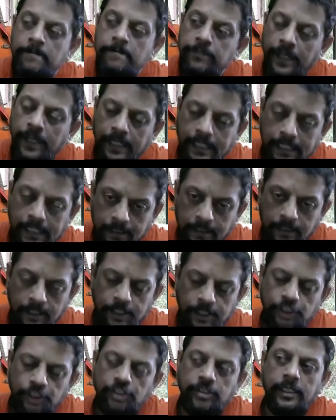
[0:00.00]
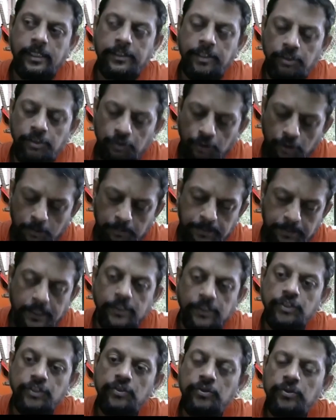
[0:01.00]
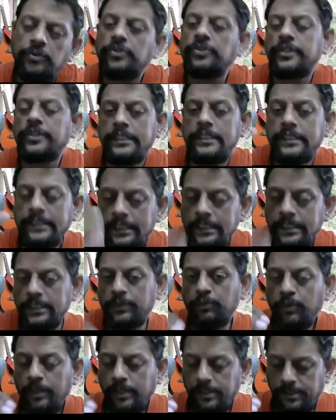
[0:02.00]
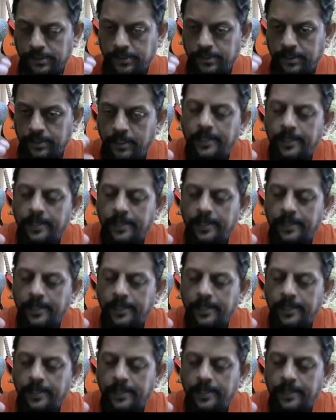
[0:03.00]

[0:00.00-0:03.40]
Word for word: the English and the Europeans used this verse